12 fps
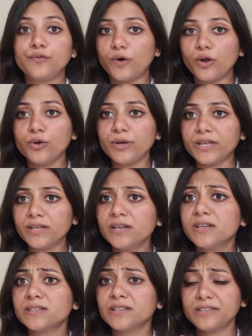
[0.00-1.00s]

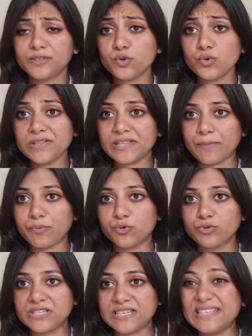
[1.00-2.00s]
Following this two-step
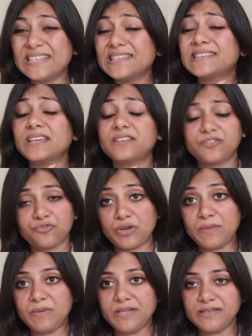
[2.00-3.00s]
routine is
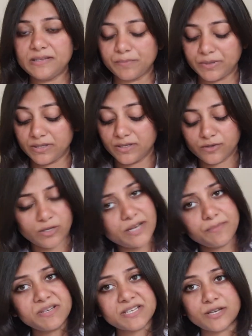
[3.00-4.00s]
extremely simple. So
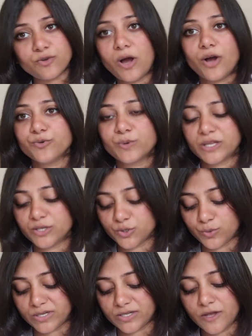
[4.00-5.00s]
let me tell you how you can
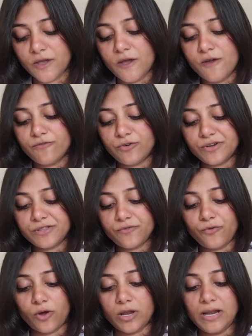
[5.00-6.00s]
do it.
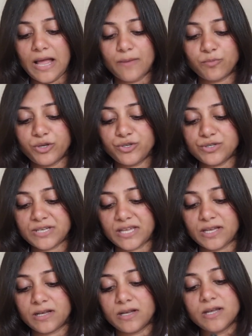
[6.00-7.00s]
First of all, I'm going to
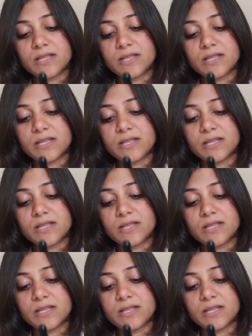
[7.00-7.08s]
take